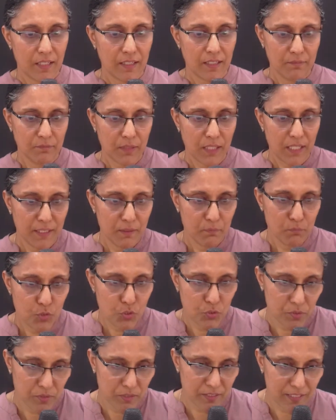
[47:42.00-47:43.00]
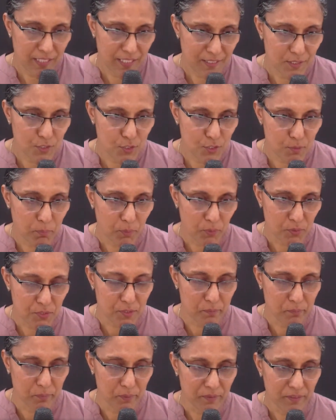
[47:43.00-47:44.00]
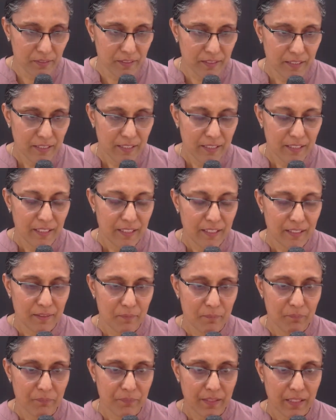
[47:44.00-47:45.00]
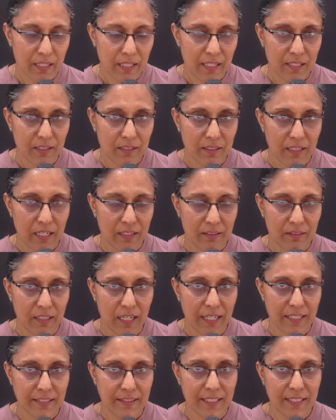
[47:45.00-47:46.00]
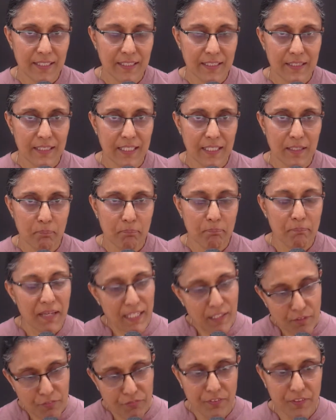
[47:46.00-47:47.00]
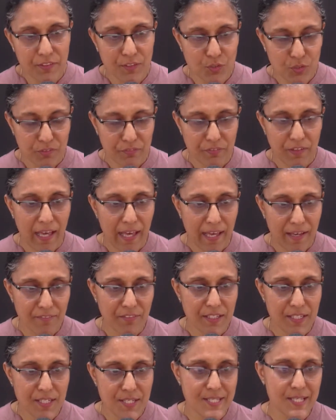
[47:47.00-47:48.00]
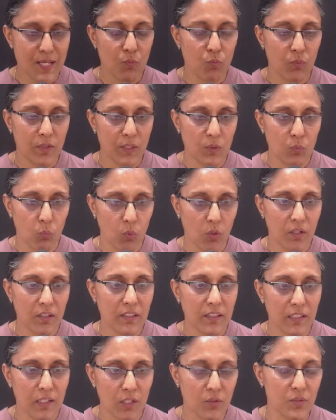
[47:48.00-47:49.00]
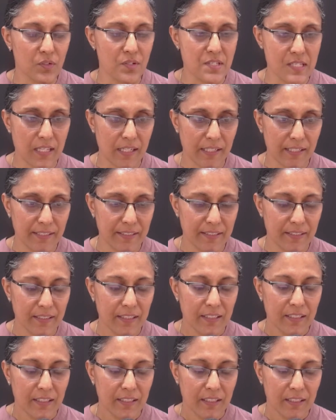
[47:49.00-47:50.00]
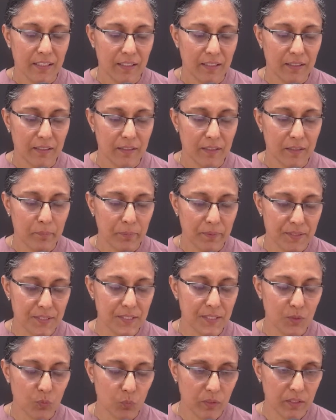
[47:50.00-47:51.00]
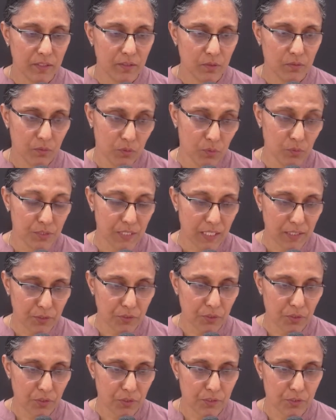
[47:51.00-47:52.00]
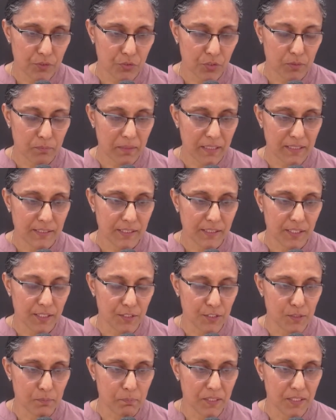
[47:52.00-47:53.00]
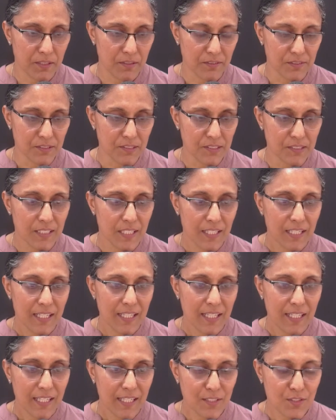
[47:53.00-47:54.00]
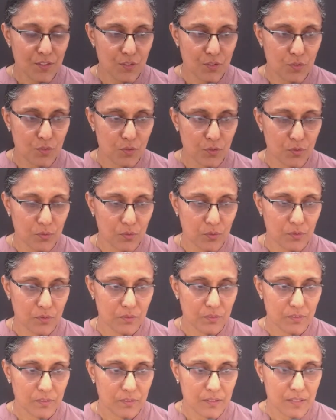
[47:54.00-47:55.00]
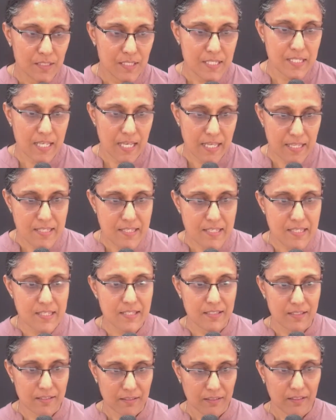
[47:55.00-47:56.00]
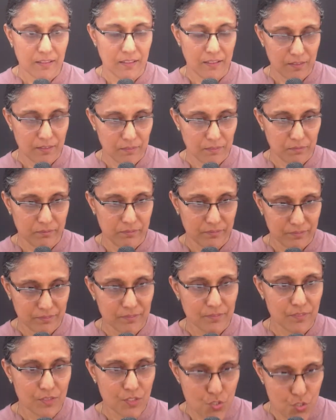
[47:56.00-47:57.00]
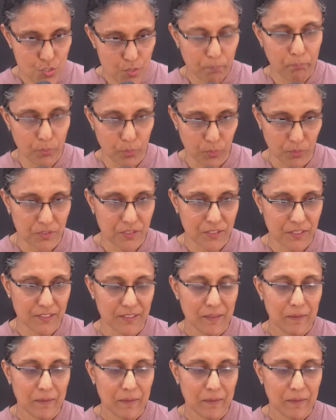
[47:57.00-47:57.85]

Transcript: I'm, I'm sure that is possible. Um, ha, uh, I think the benefit of having someone walk alongside uh, a person with who's undergone a traumatic experience is to sense um, support